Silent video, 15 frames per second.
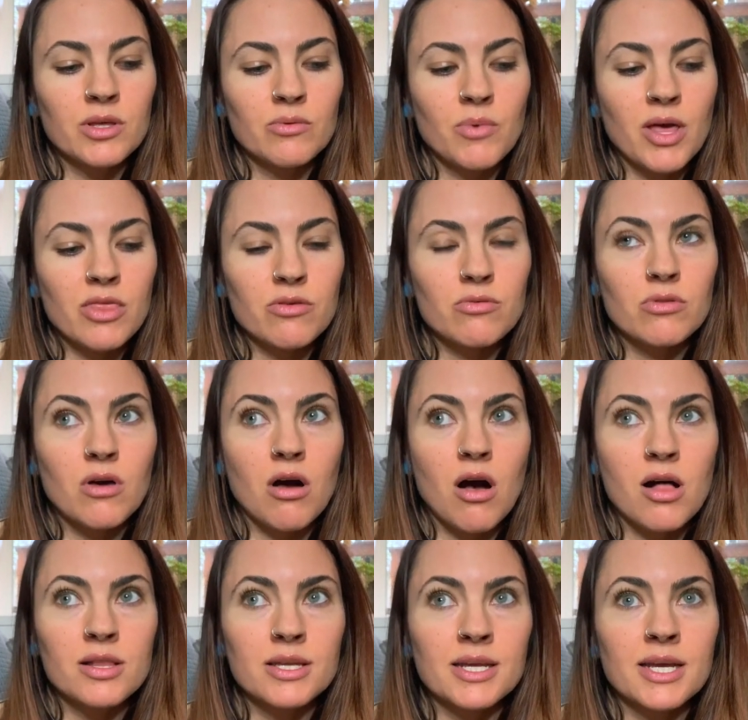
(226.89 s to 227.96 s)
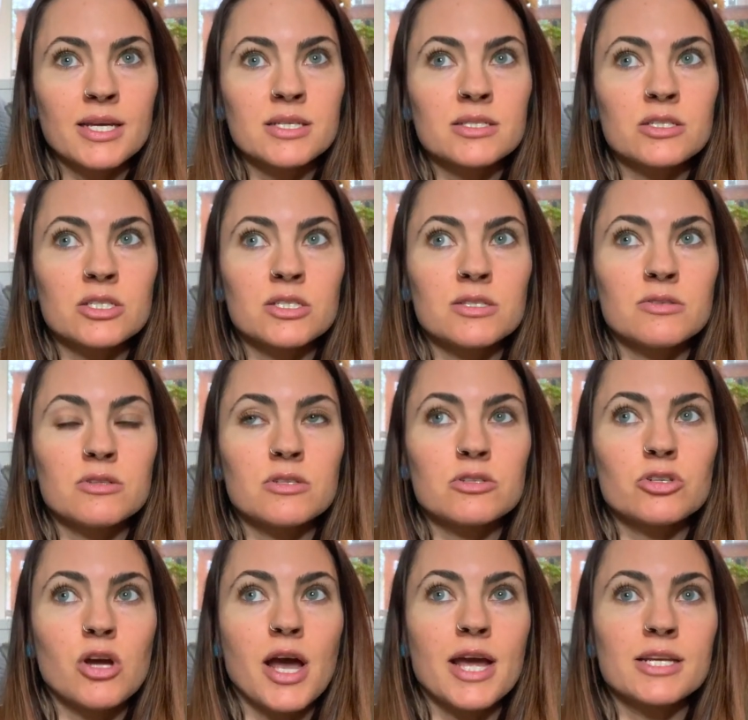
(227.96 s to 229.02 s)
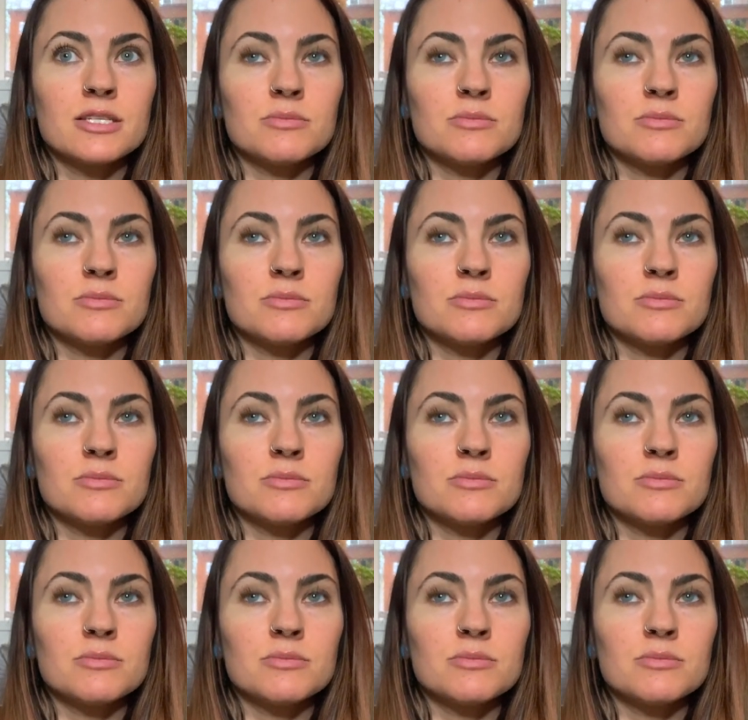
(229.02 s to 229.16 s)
went through the holidays just trying